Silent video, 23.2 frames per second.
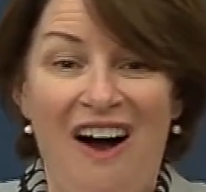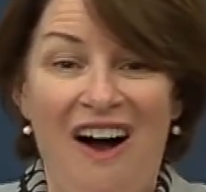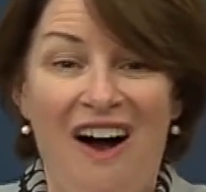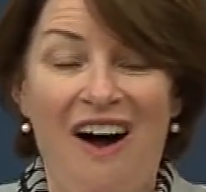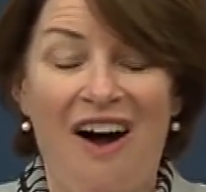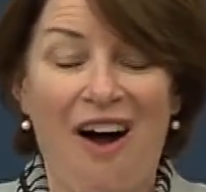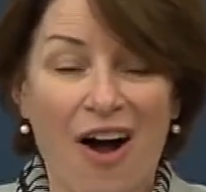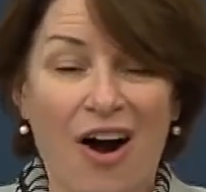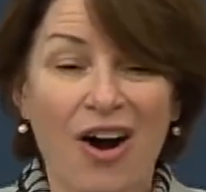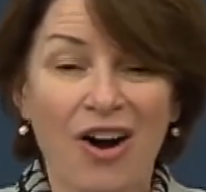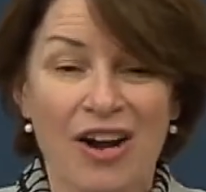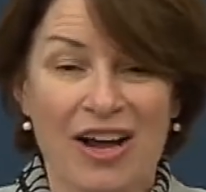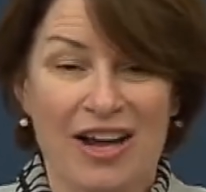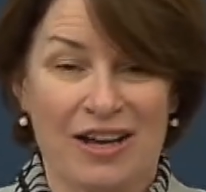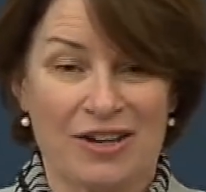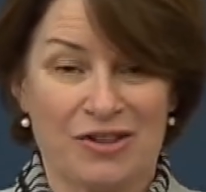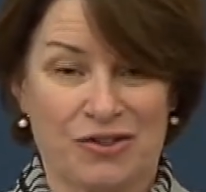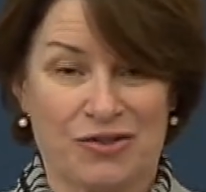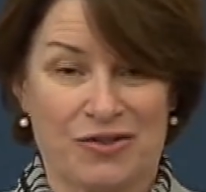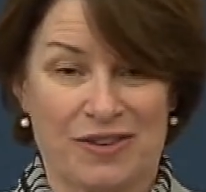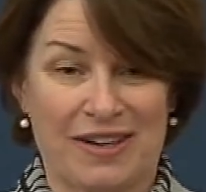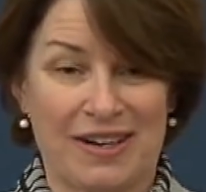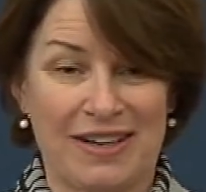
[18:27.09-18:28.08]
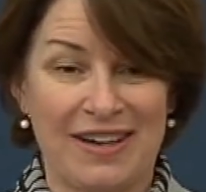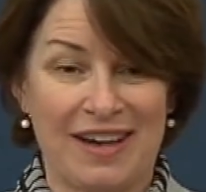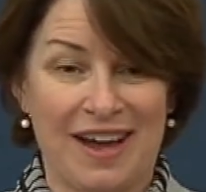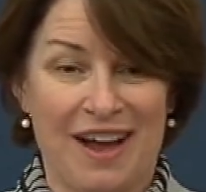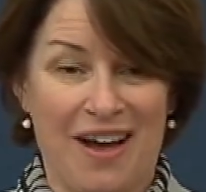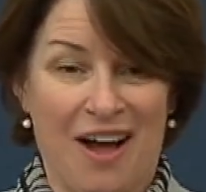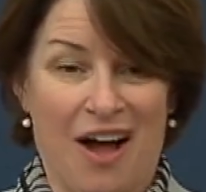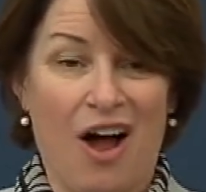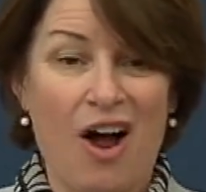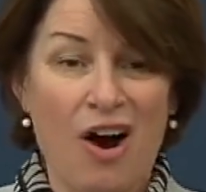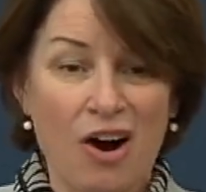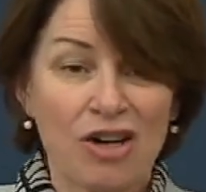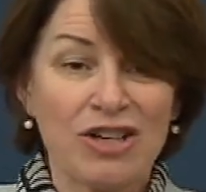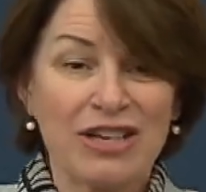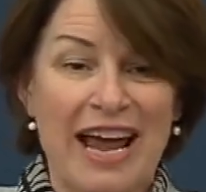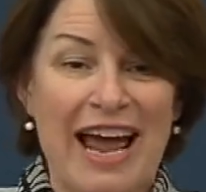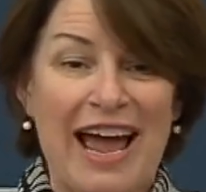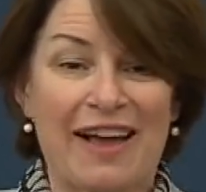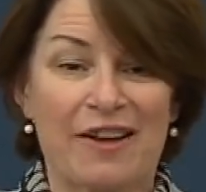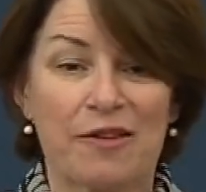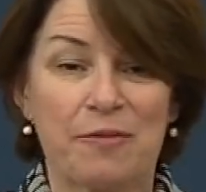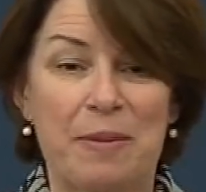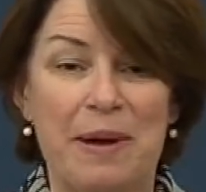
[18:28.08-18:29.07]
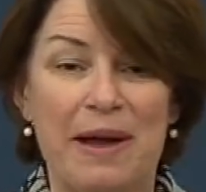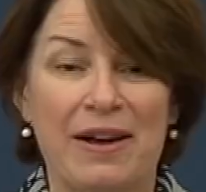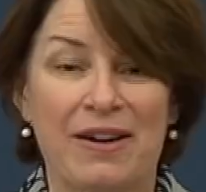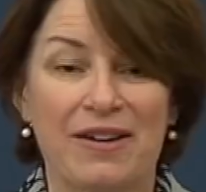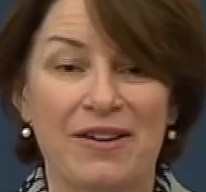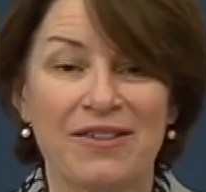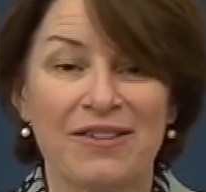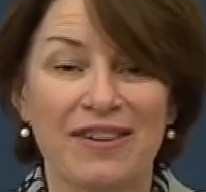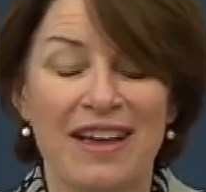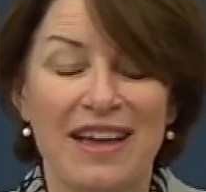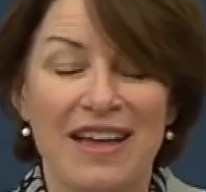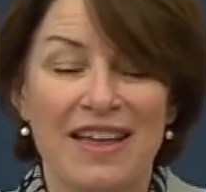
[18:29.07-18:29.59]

our country our taxpayers